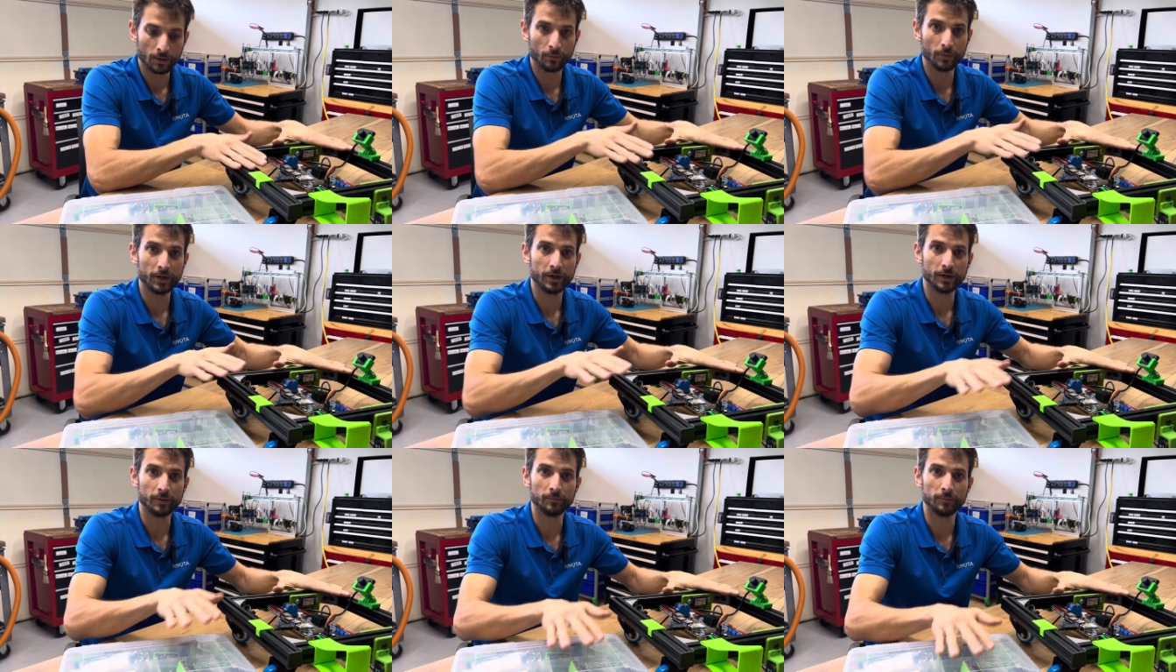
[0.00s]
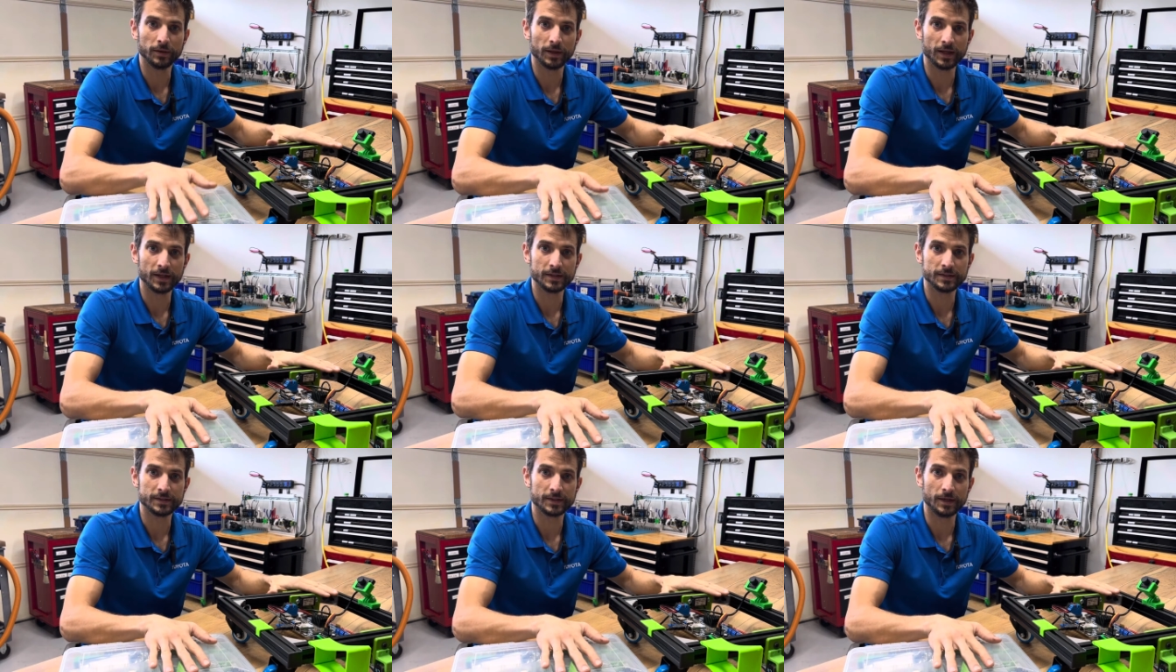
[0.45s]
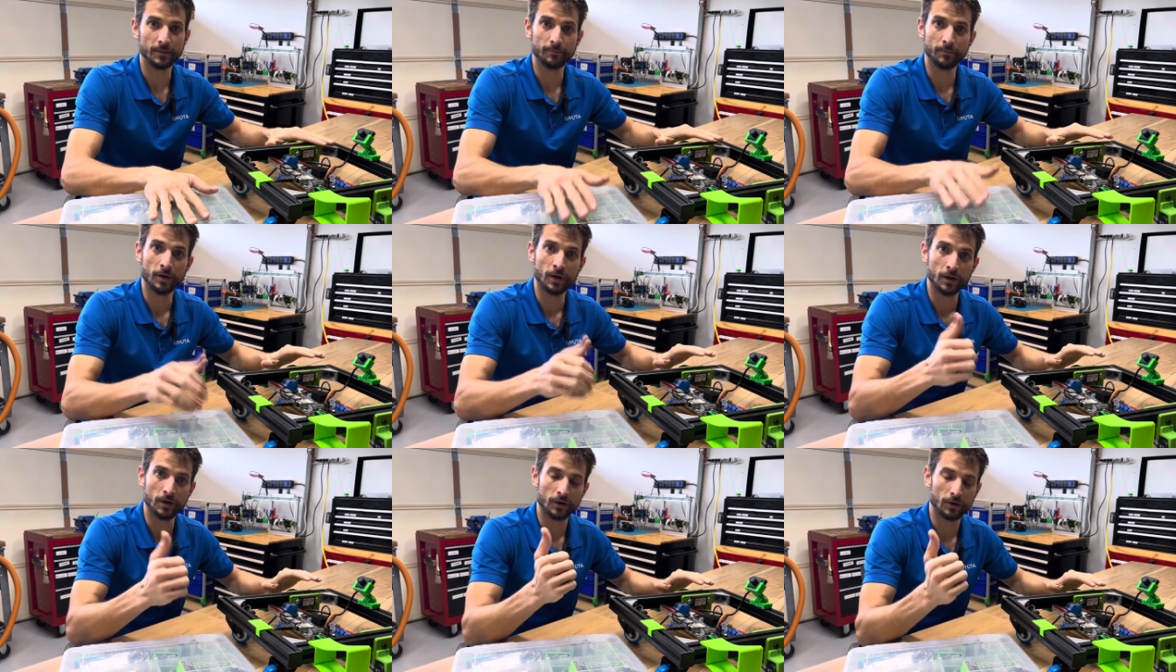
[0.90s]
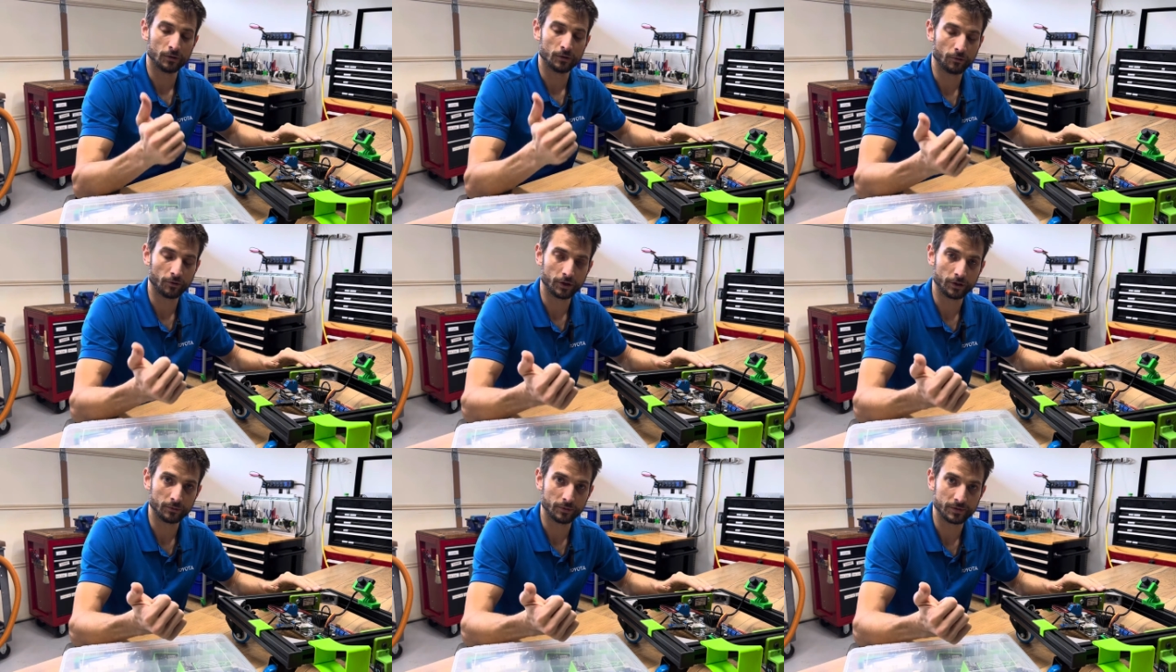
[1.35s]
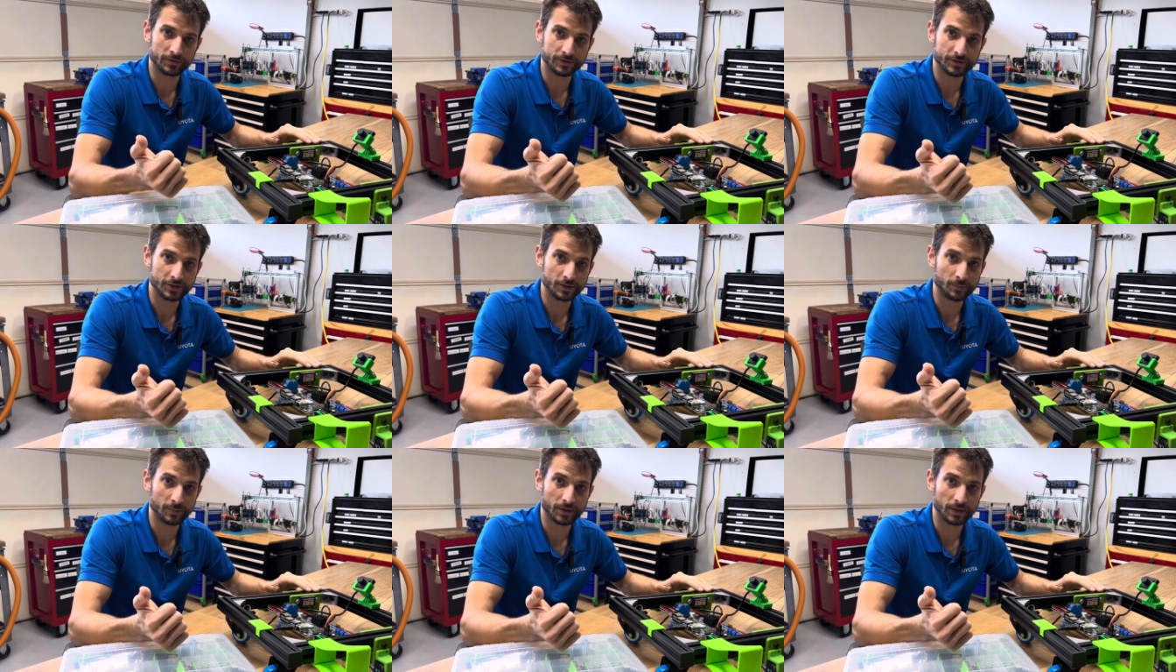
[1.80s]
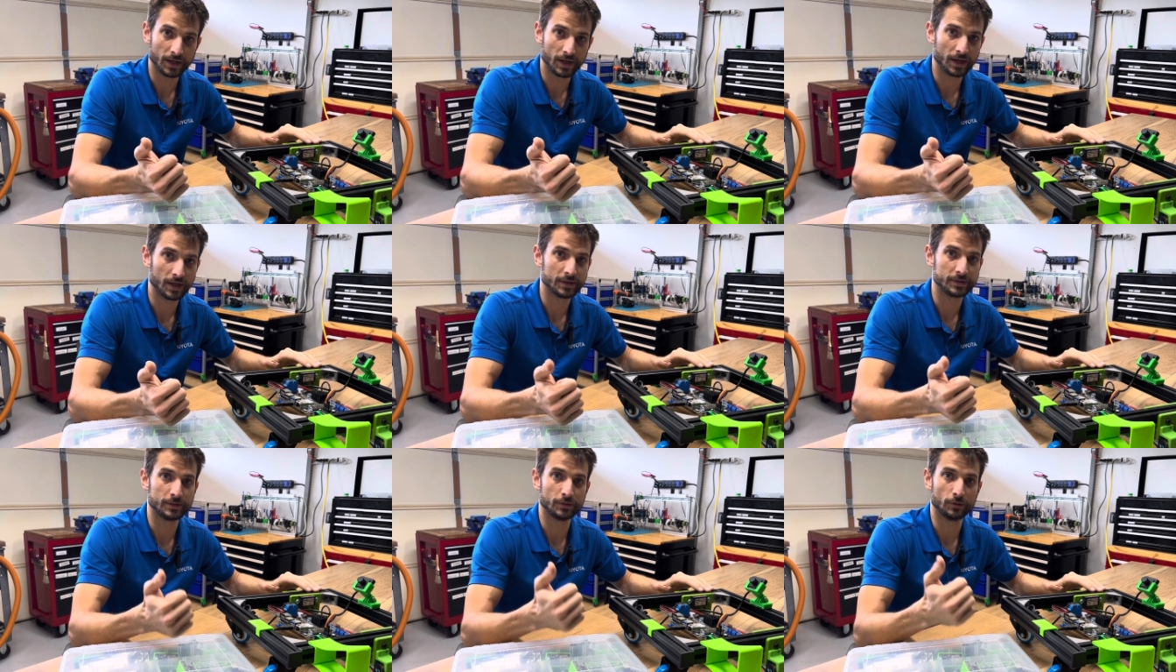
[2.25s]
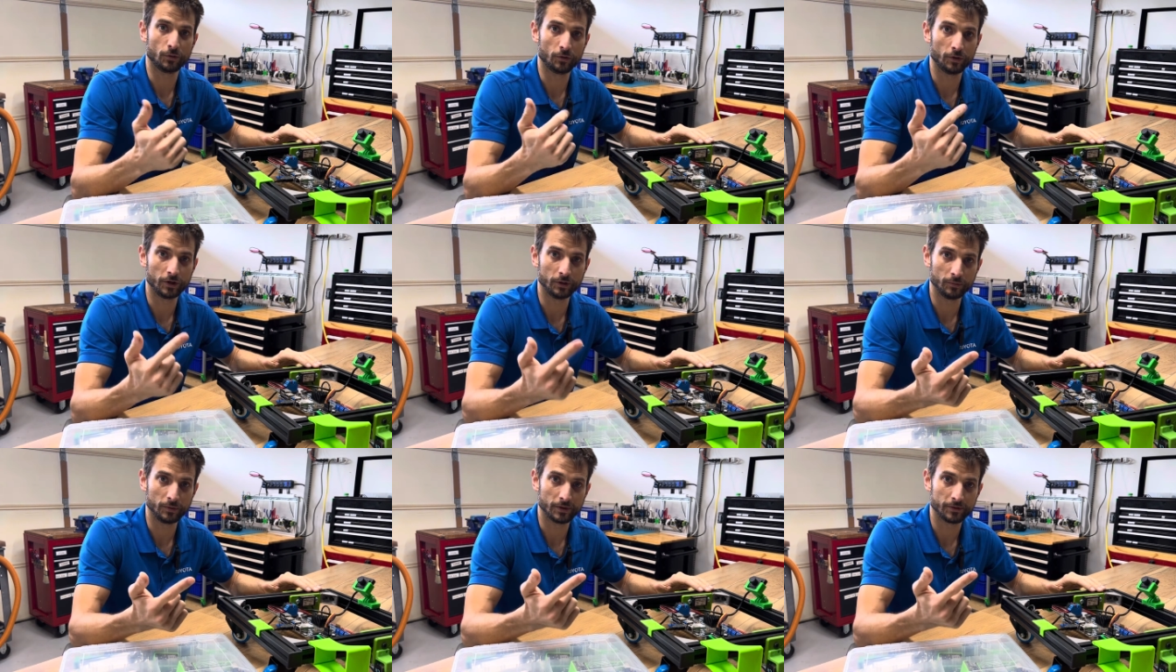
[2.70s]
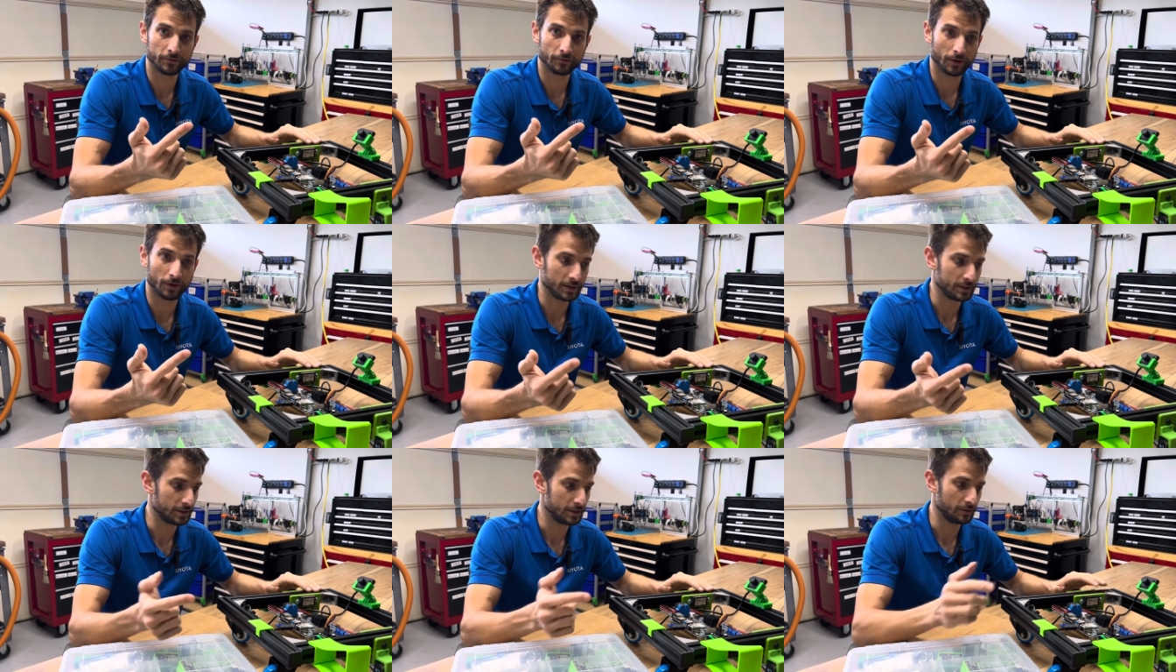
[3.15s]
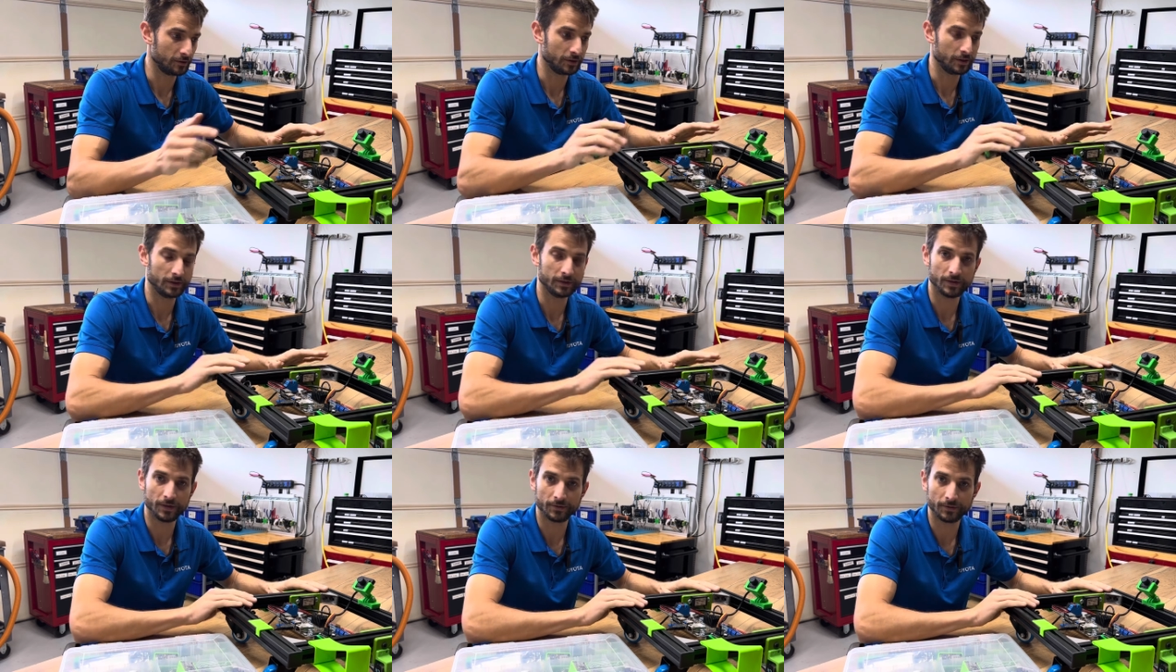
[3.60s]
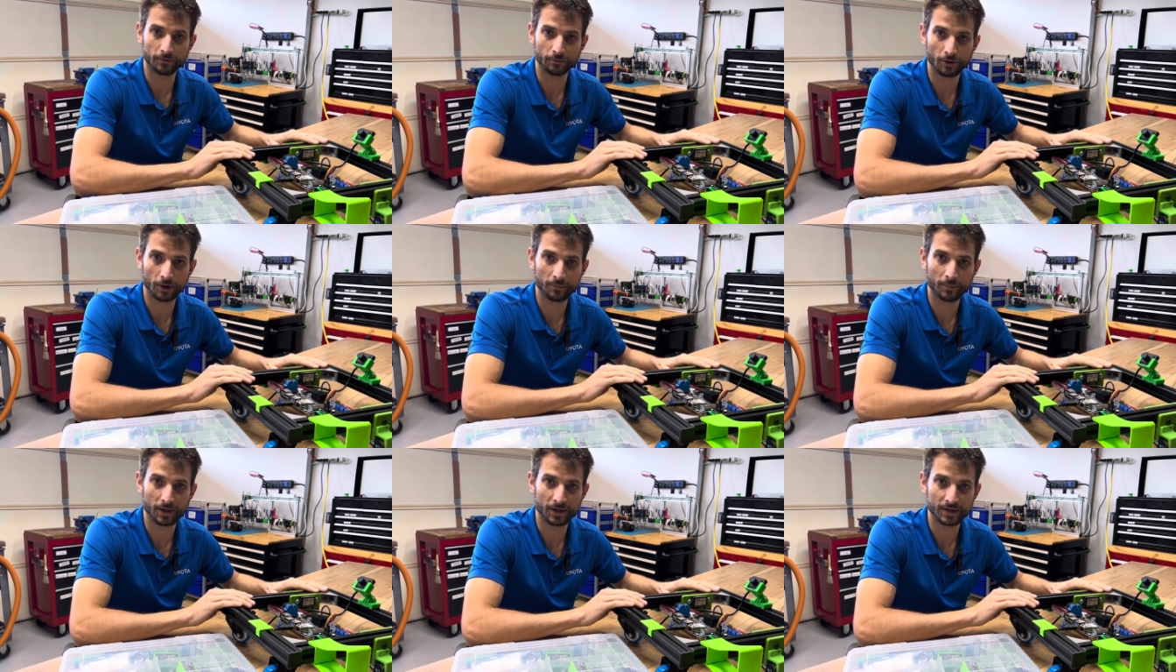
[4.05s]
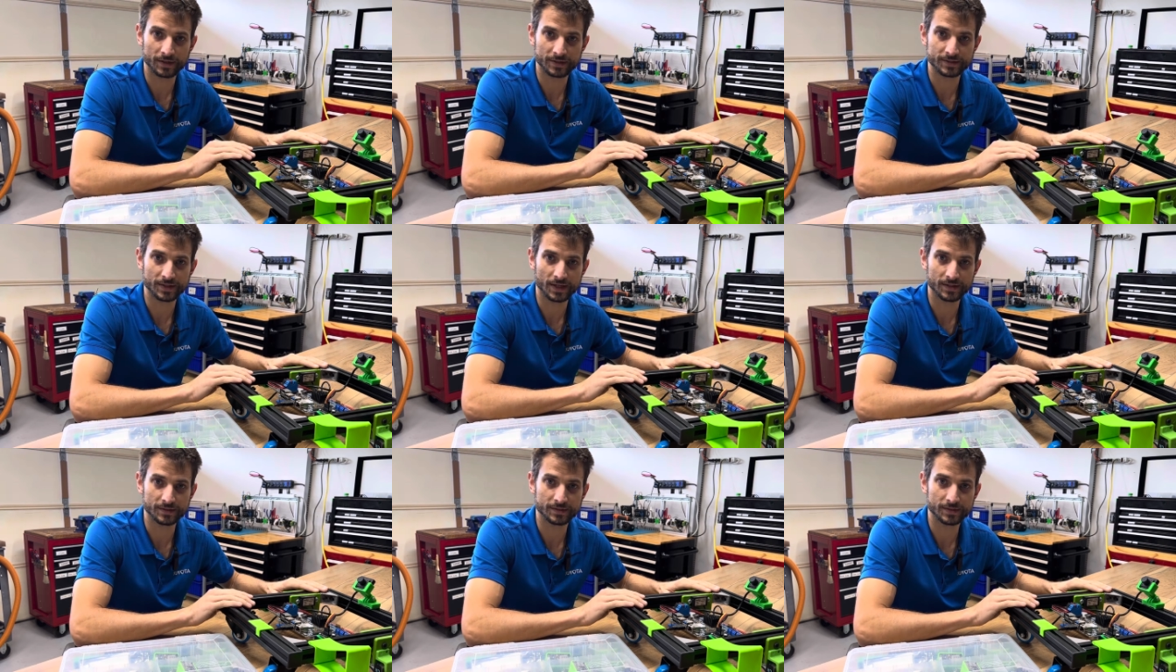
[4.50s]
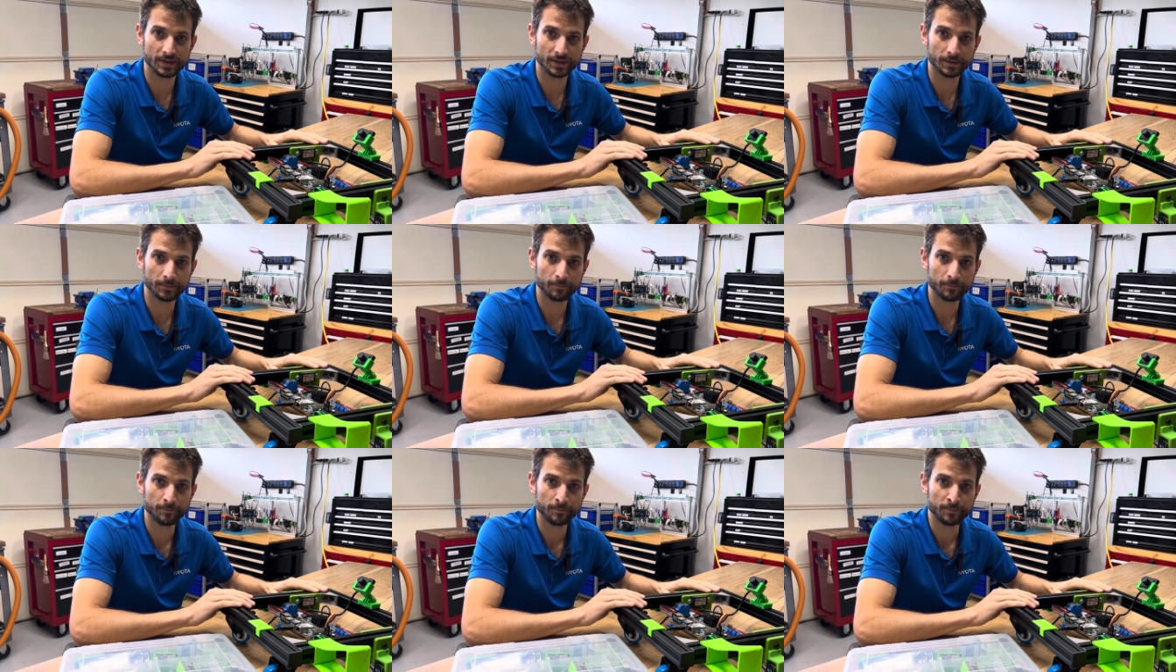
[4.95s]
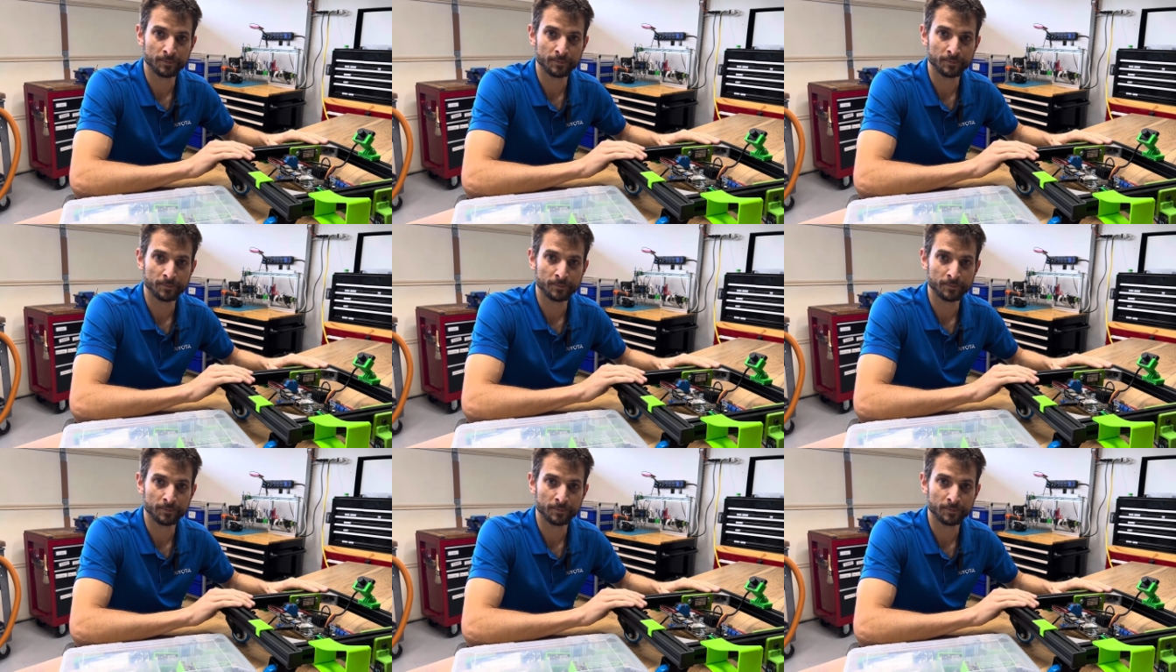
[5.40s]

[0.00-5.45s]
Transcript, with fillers: we can place them according with GPS, according with criteria that the robot is sensing.